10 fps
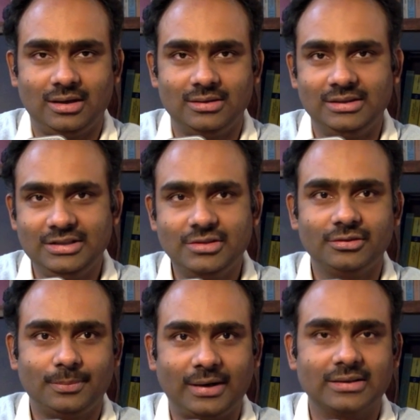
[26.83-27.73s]
each of the
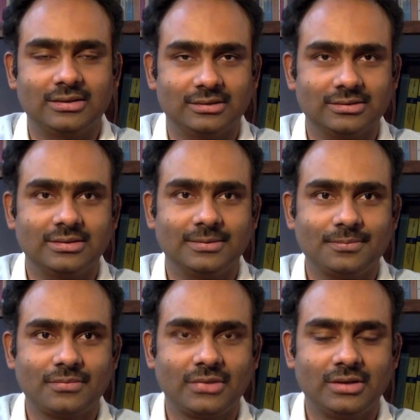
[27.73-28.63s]
particles
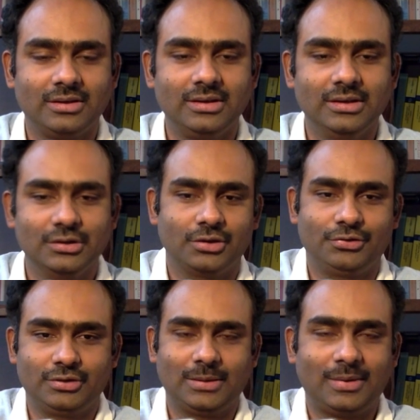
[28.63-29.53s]
okay so if you
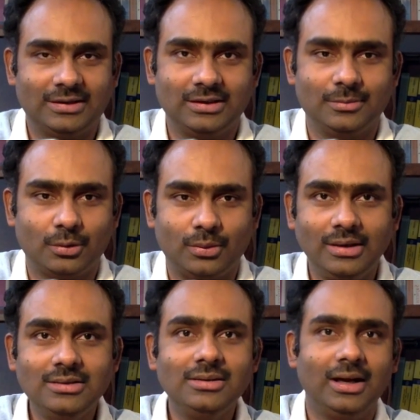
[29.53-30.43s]
take particle number
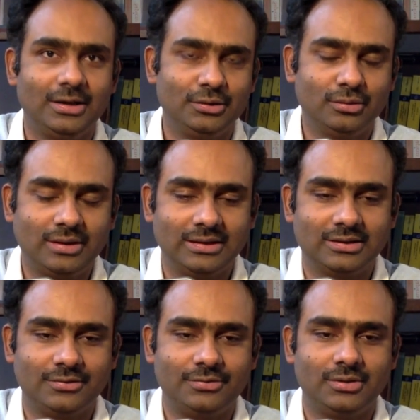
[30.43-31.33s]
one and you look at the
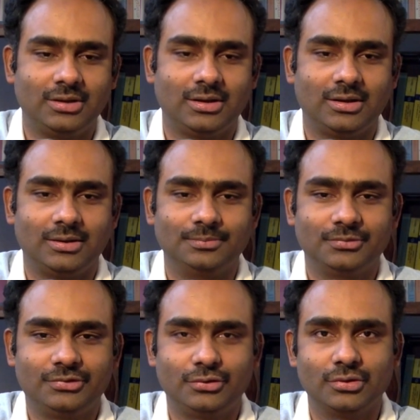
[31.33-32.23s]
uh,
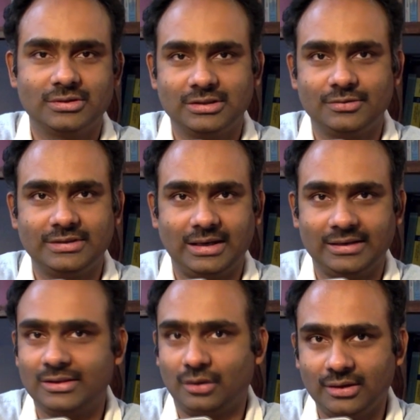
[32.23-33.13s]
forces which are
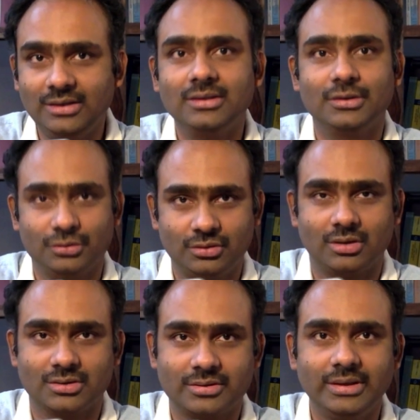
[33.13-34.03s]
acting on it due to
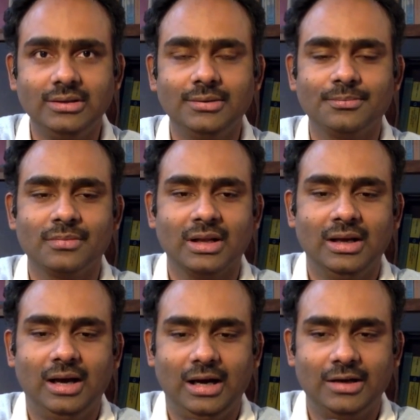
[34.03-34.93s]
constraint
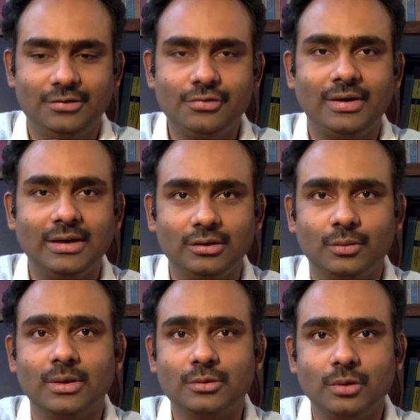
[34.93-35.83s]
and if you find out the
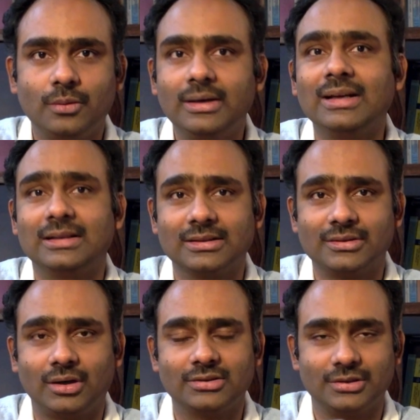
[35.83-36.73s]
virtual work it is
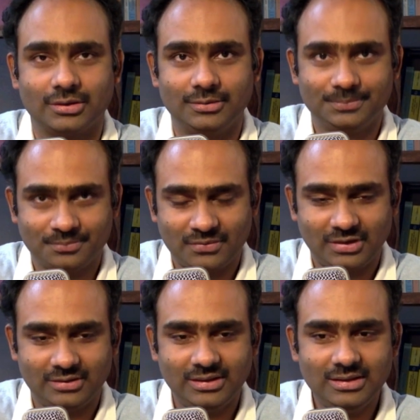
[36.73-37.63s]
not zero
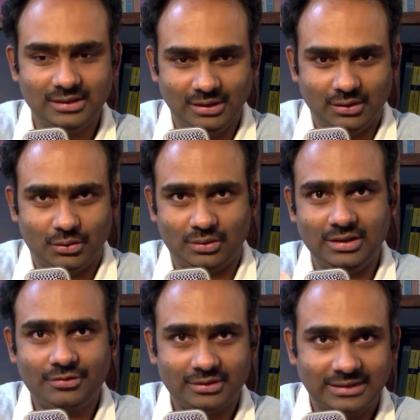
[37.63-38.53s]
okay only
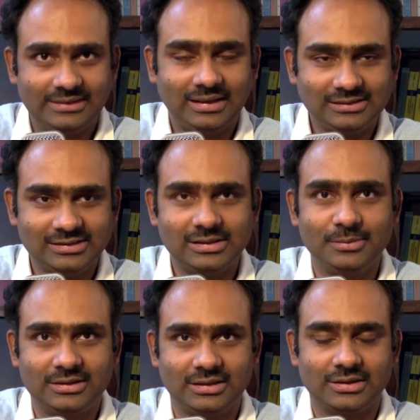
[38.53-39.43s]
for the entire system
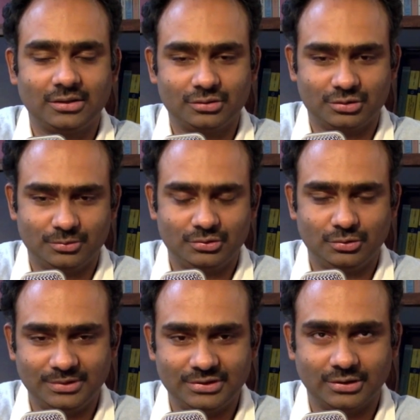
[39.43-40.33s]
it turned out to, to
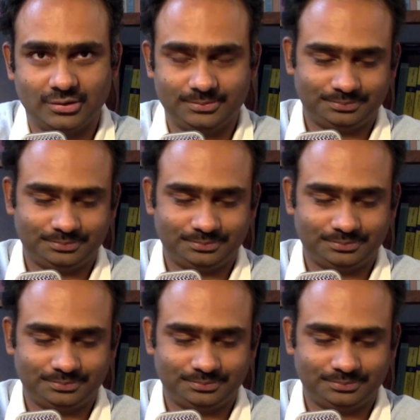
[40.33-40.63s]
be zero